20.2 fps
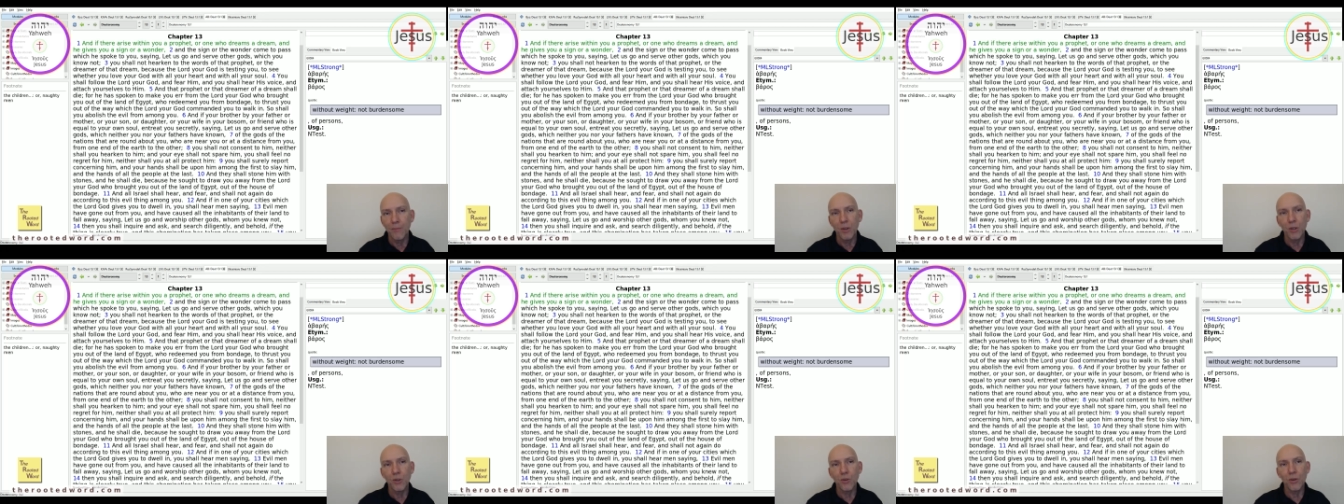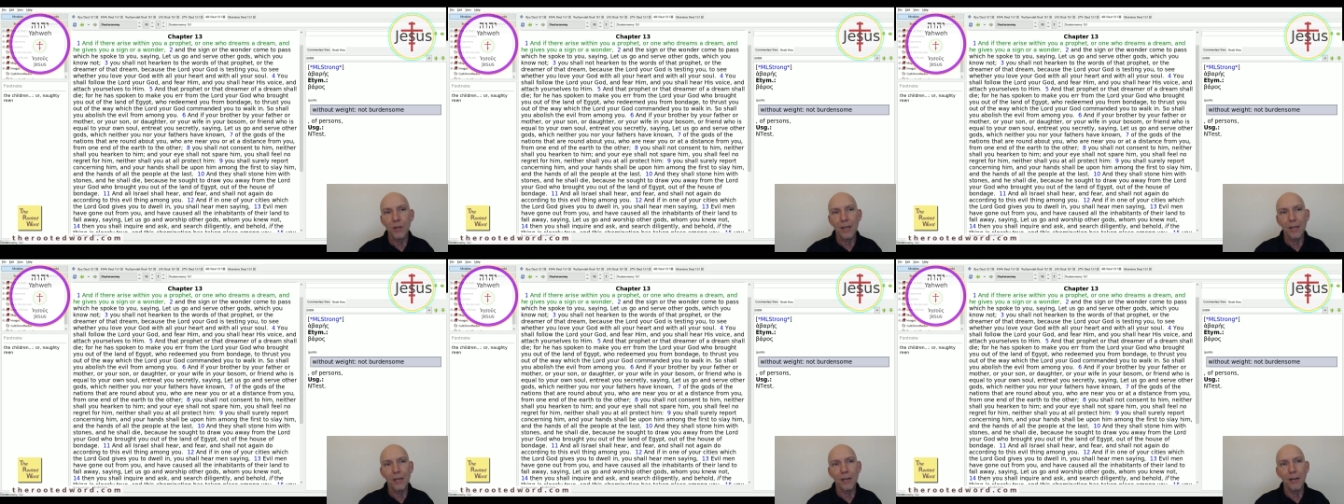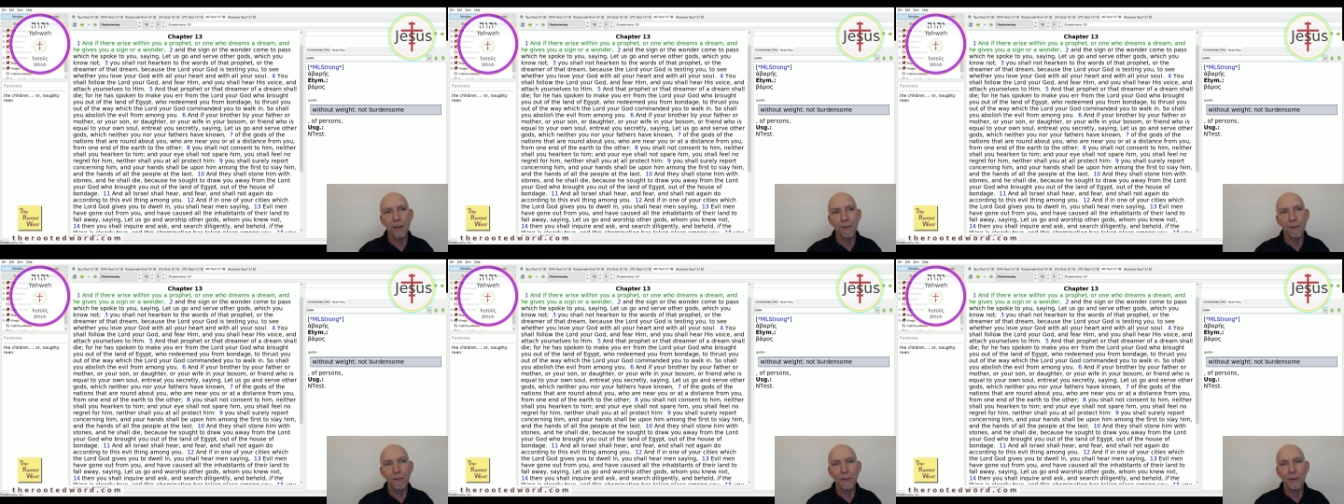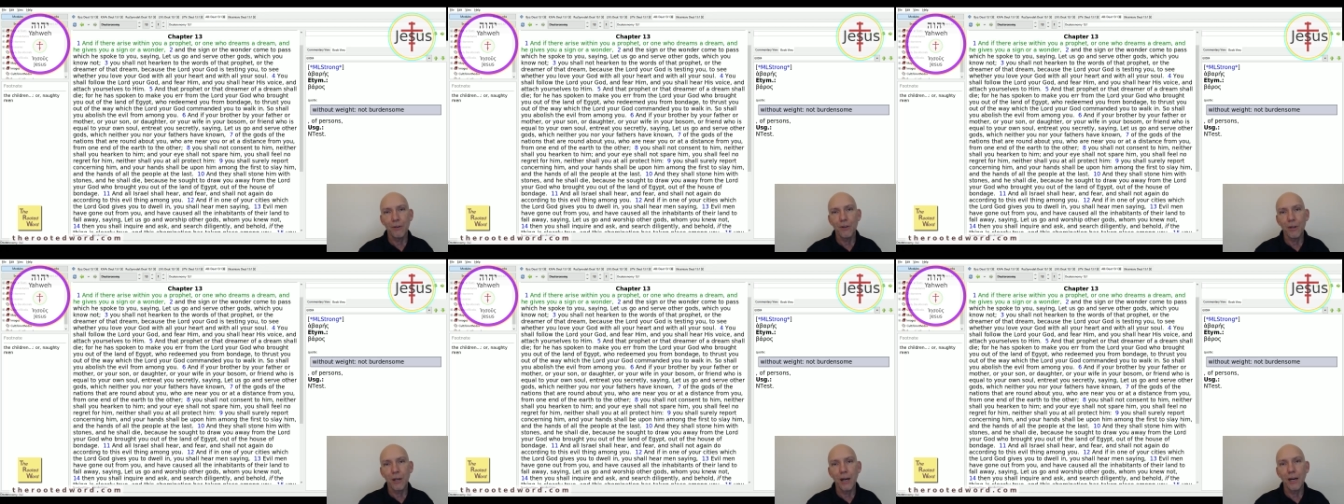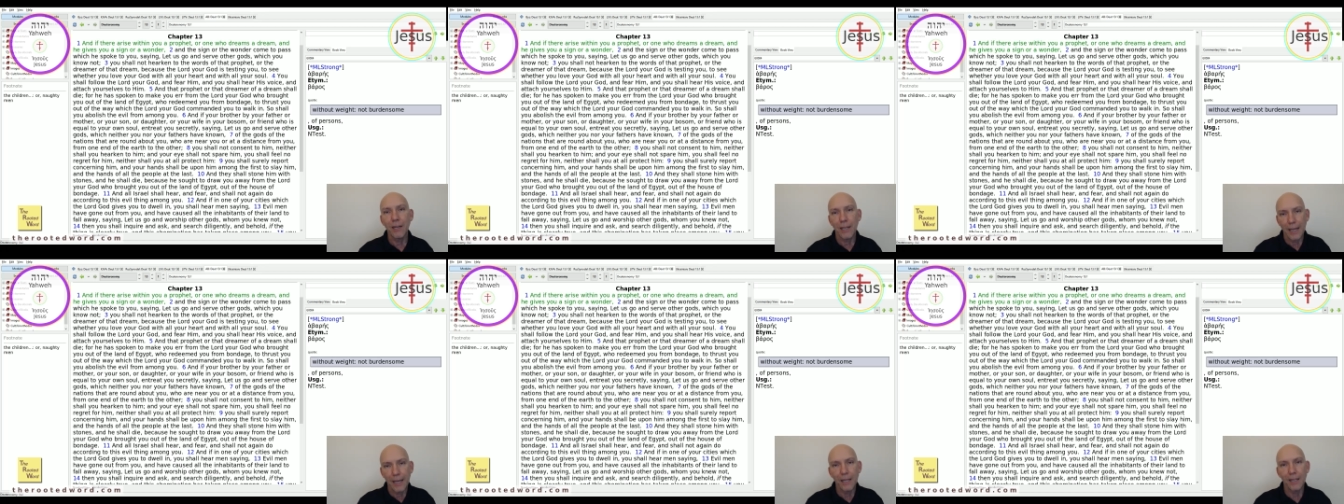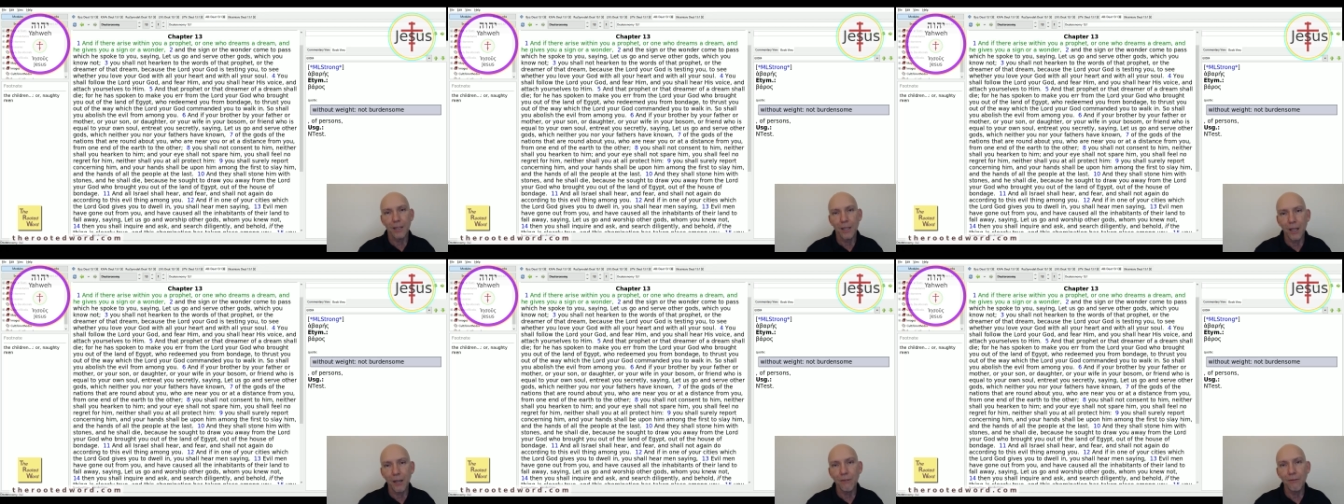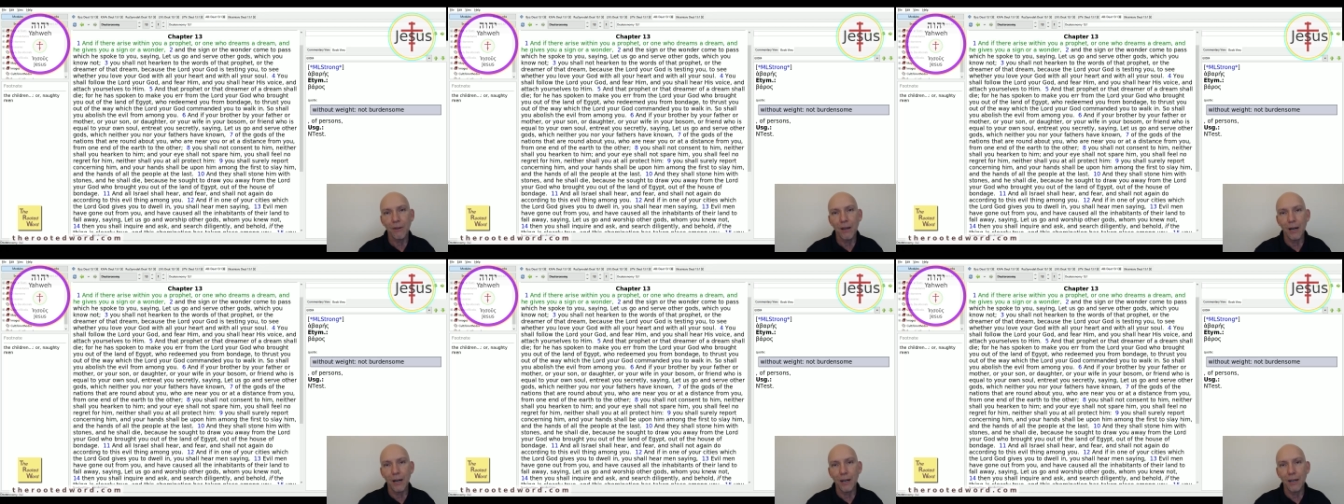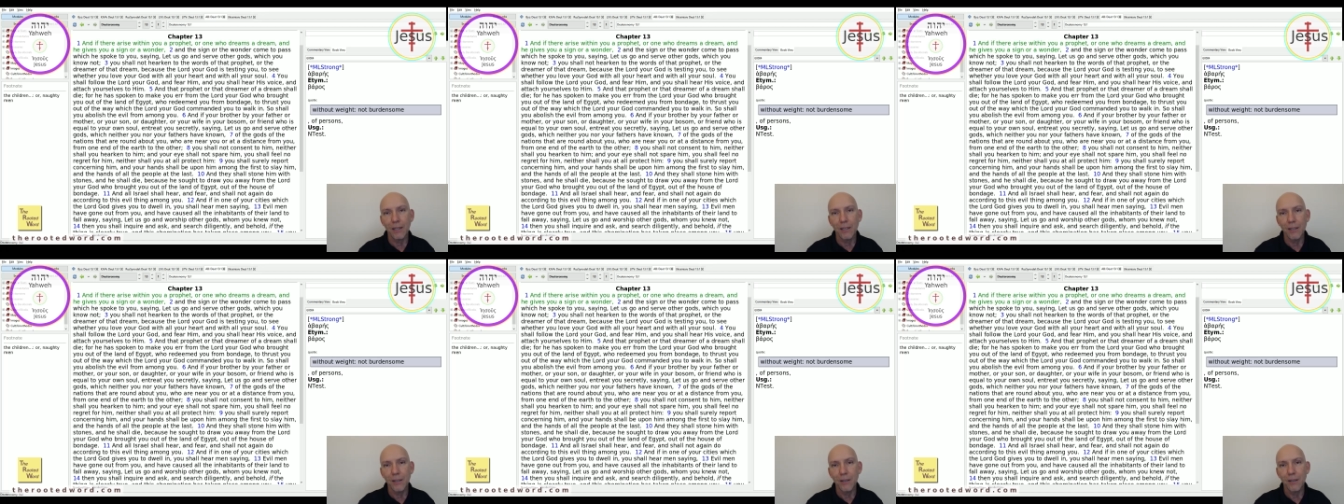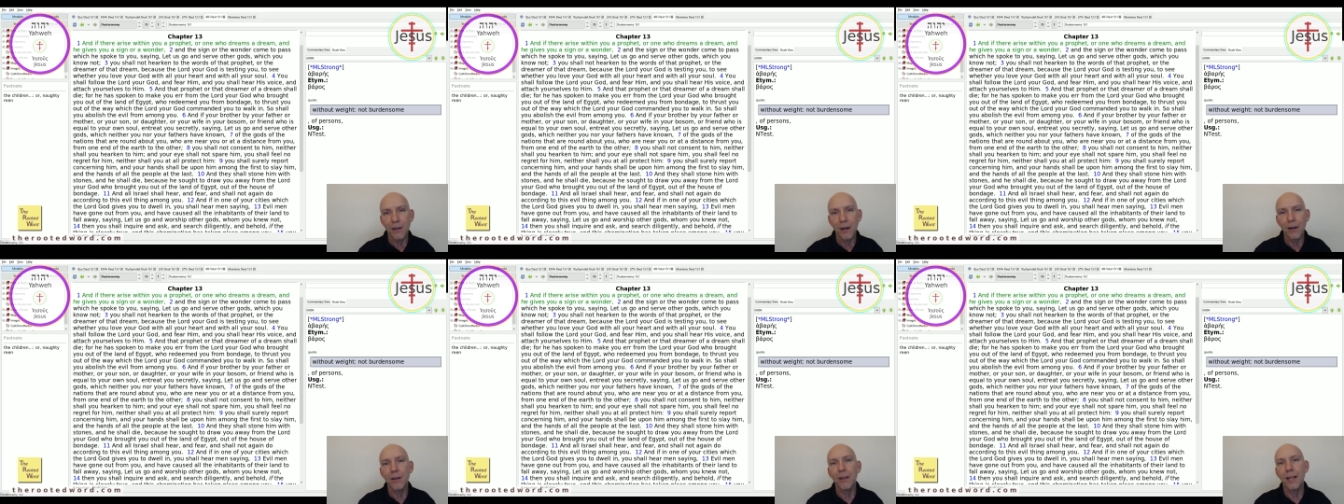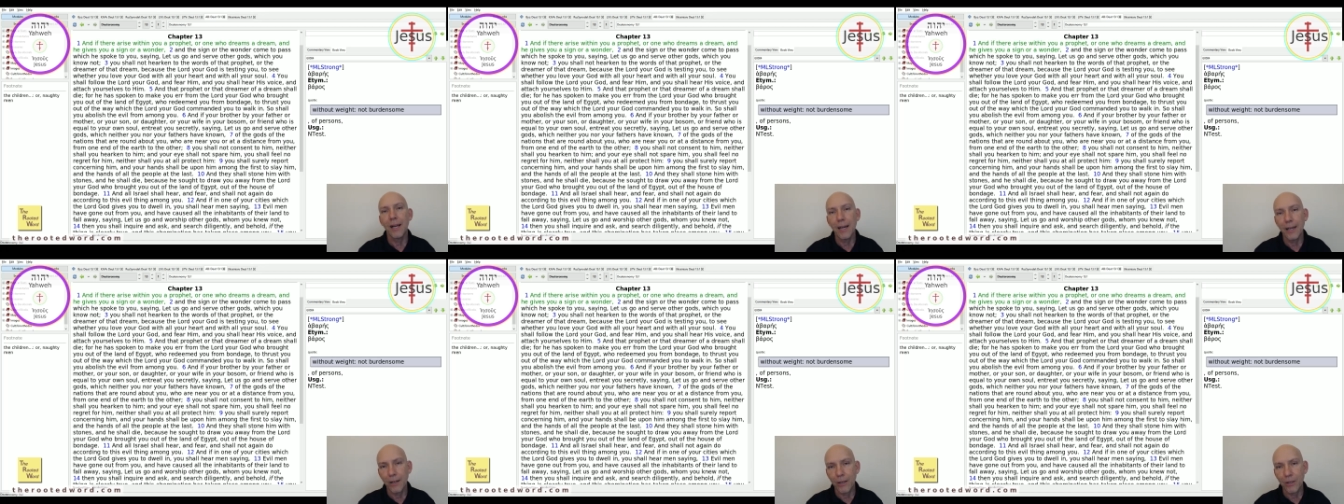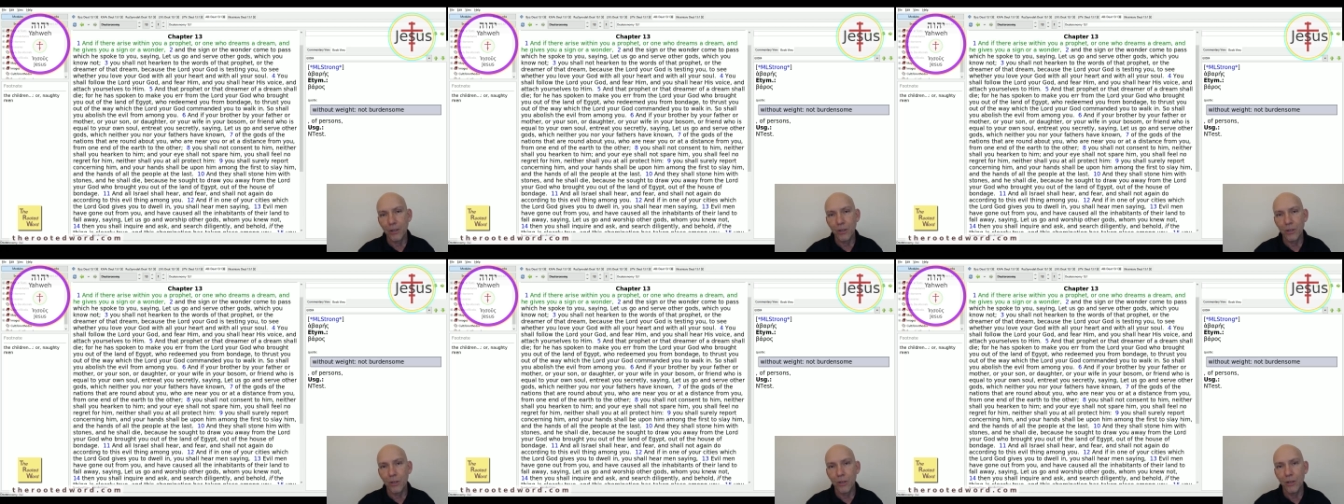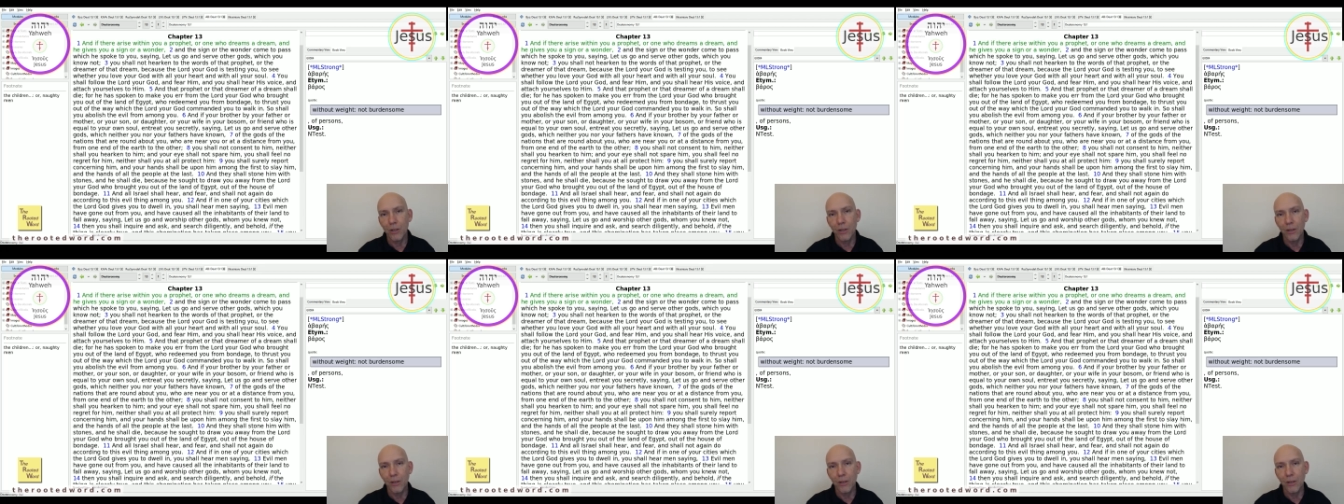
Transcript: that you cannot fear God and love God are liars.